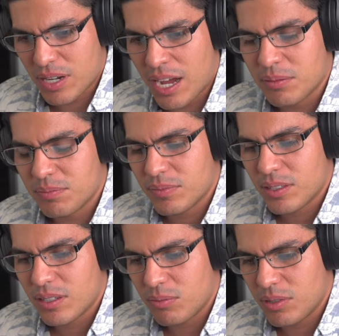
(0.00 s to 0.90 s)
now
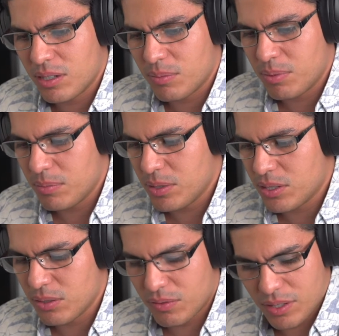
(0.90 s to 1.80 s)
we are pretty much
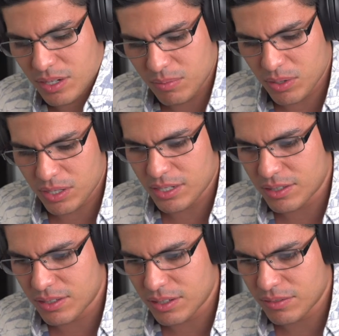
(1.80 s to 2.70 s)
over their marketing
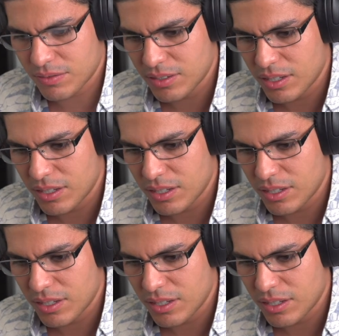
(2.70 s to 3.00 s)
stuff.